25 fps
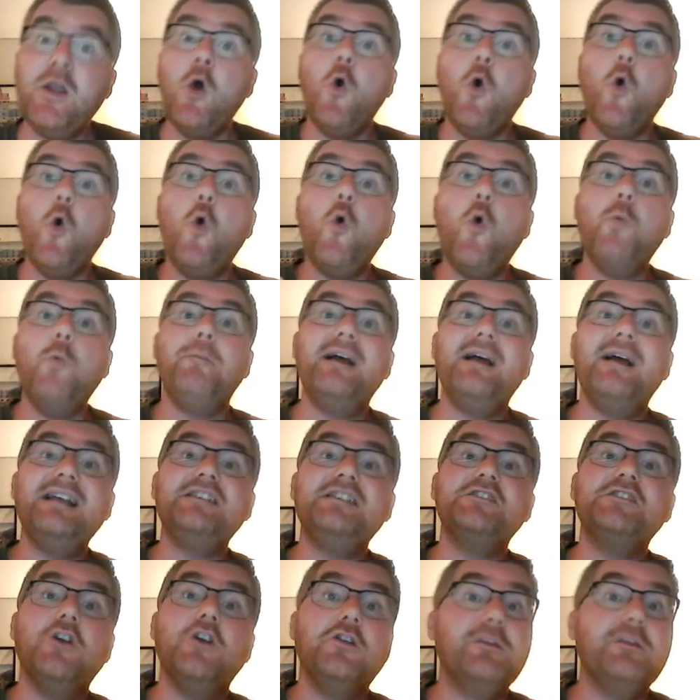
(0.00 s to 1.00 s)
all
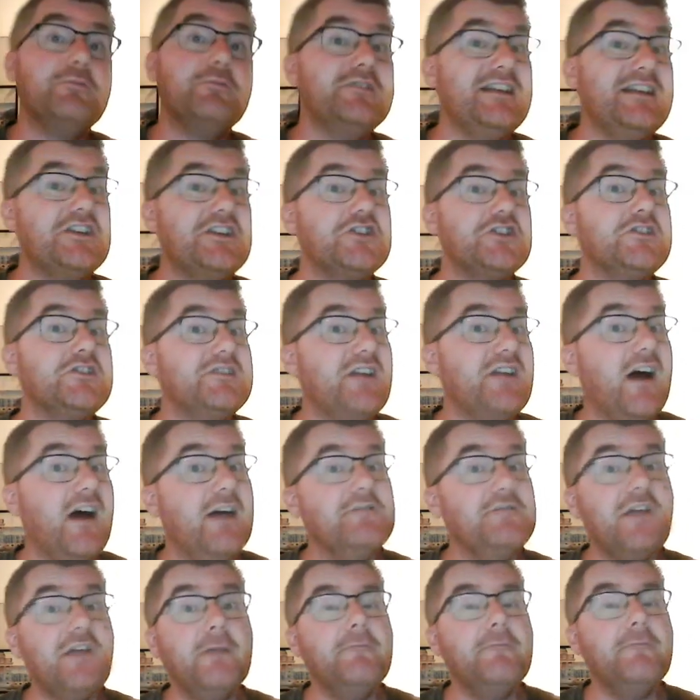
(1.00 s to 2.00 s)
based on the predictions that
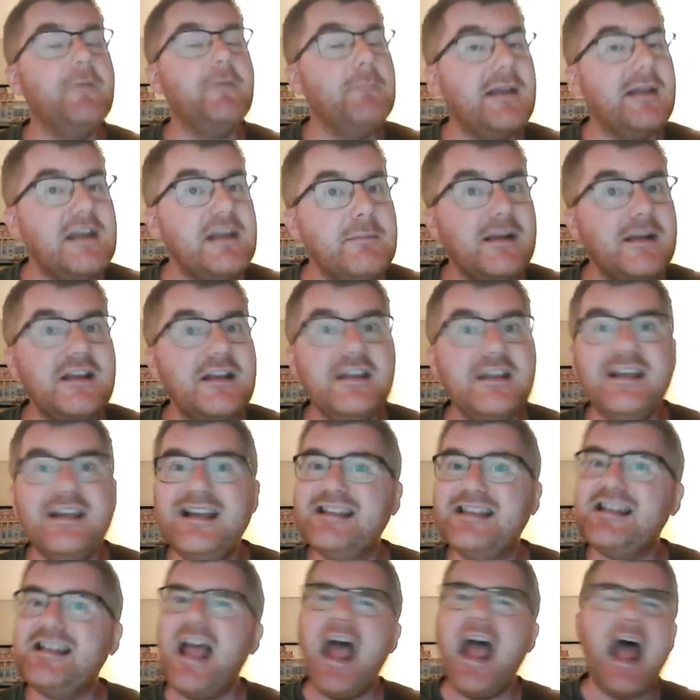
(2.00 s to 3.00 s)
I've done for many, many
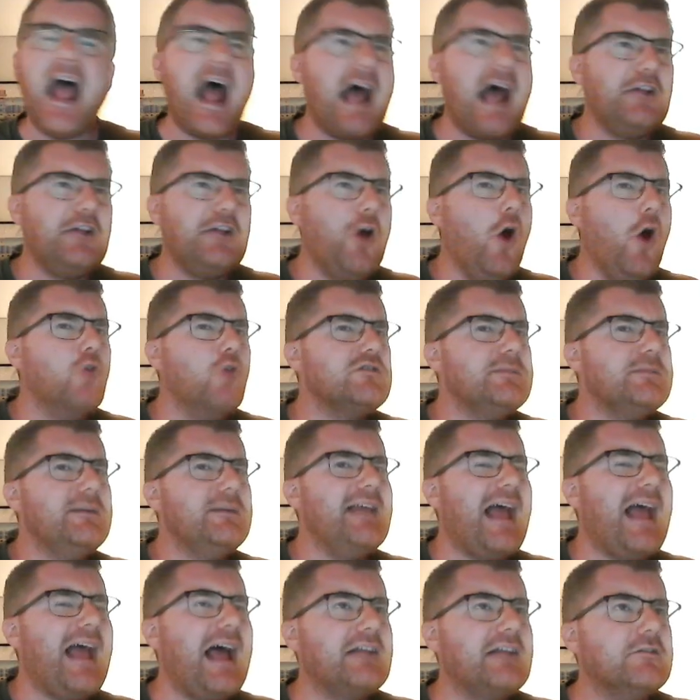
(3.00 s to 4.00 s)
years and
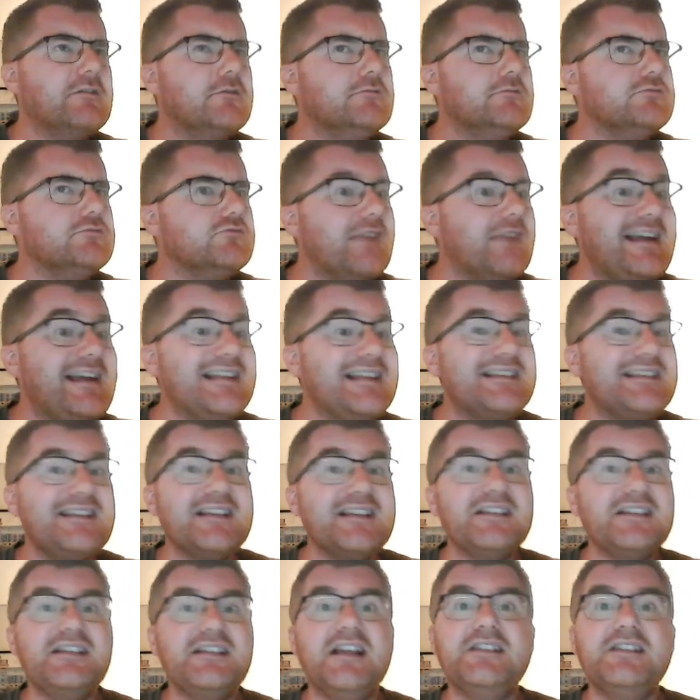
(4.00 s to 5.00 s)
ultimately had great
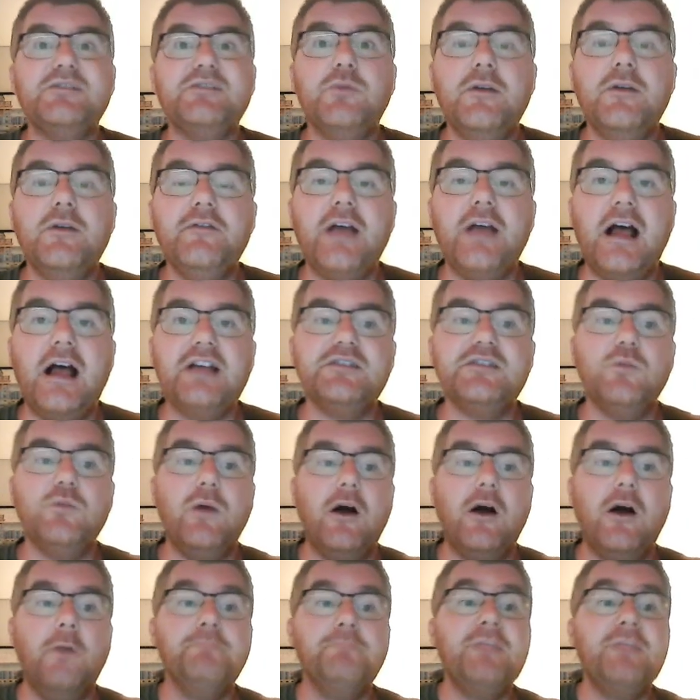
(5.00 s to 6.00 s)
success with as
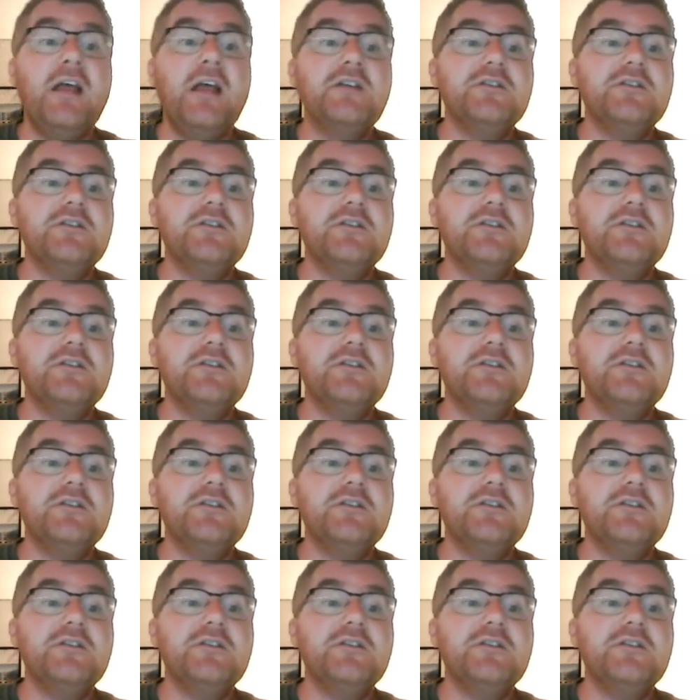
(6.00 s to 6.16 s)
well.